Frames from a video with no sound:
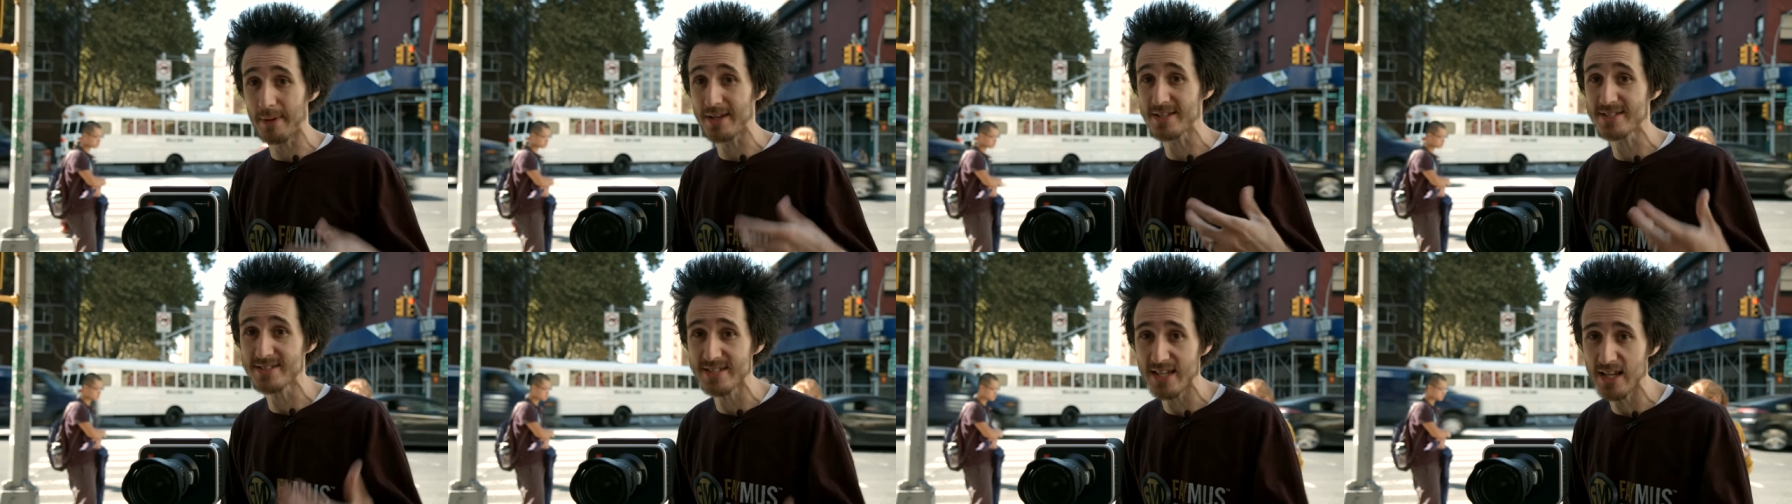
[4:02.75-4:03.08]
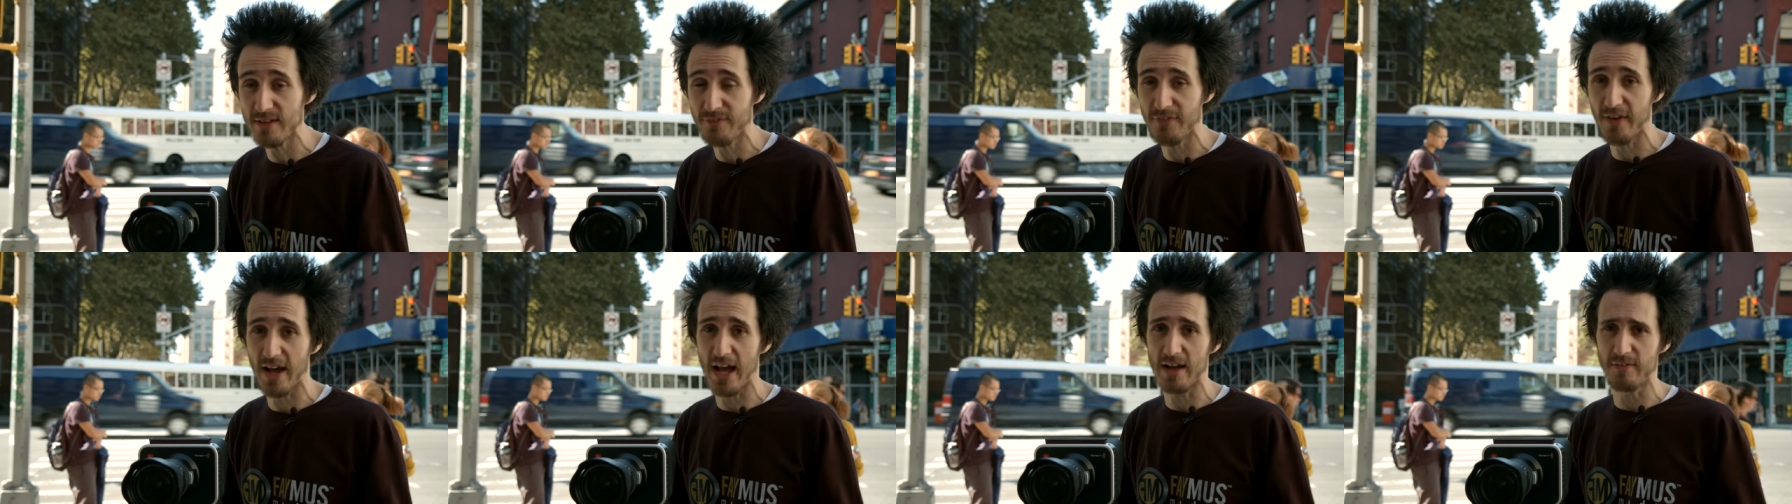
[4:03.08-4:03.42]
about a
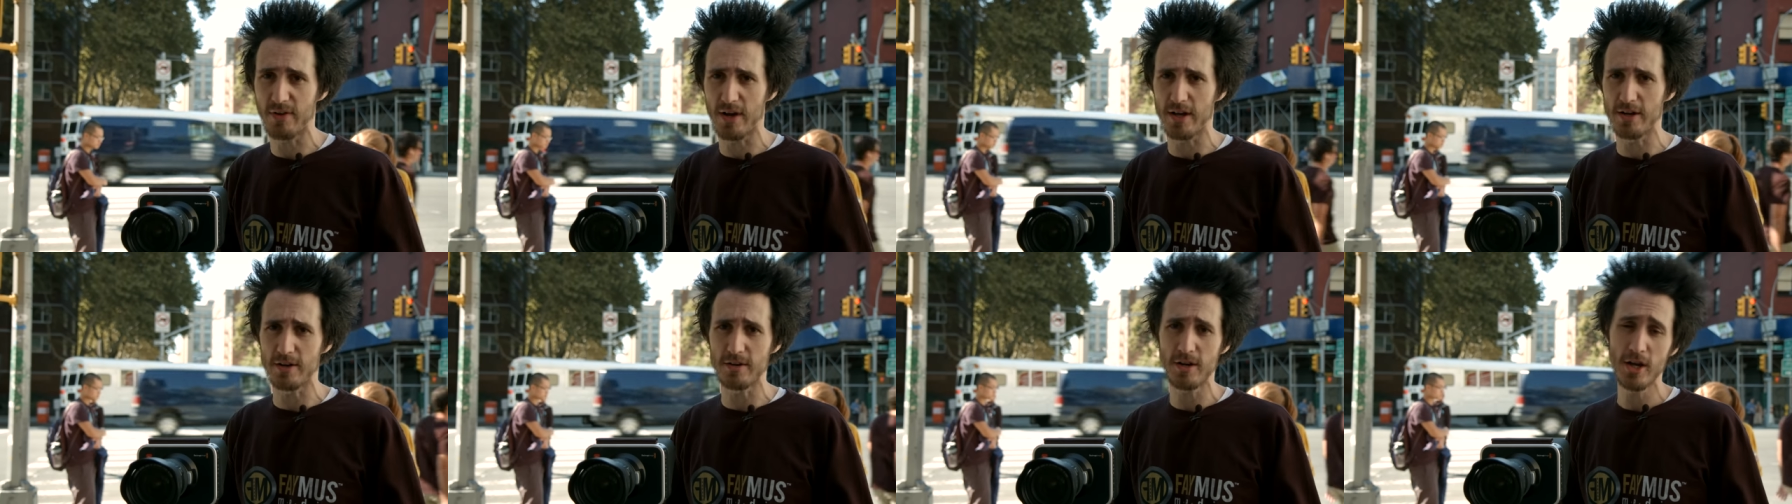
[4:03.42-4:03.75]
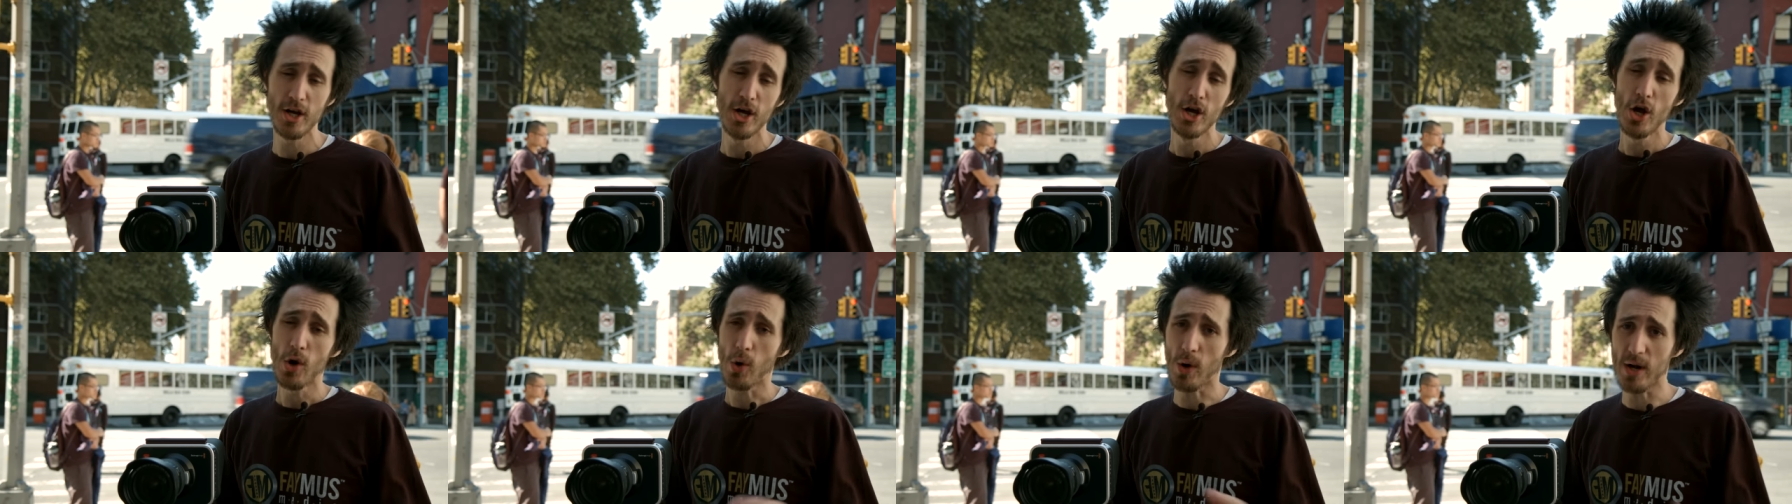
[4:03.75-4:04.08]
C500
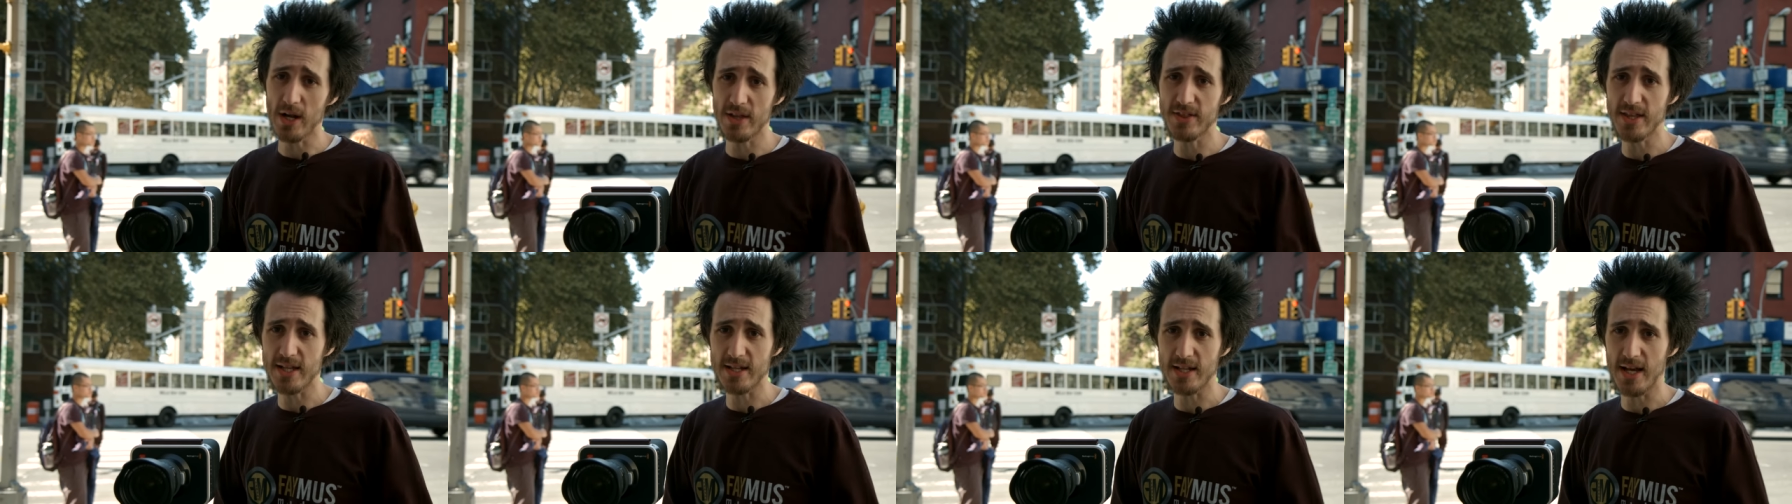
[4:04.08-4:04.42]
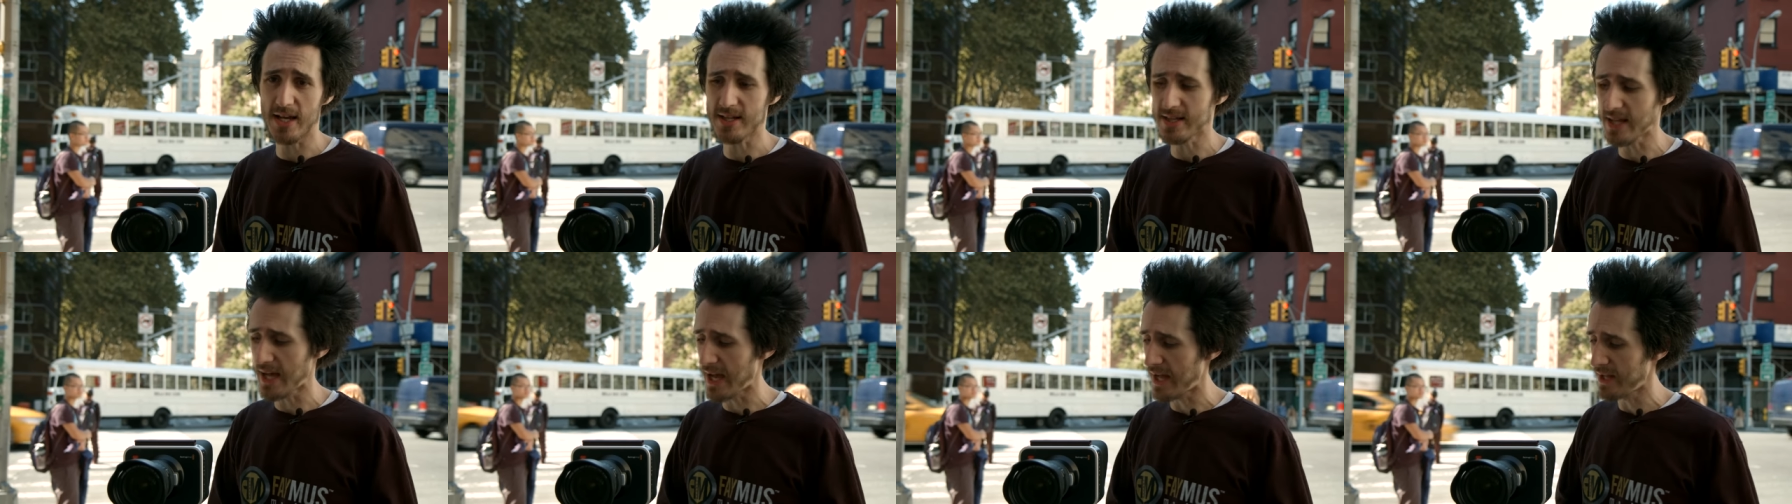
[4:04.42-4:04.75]
or anything
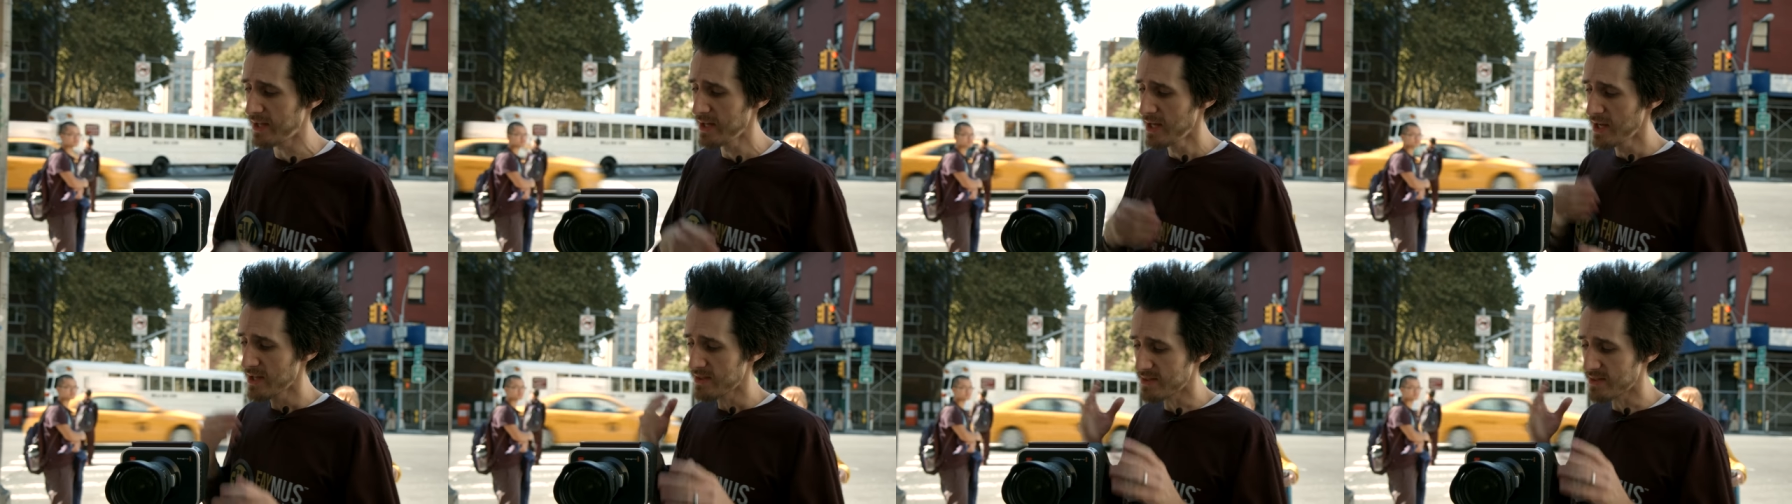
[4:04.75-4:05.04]
like that,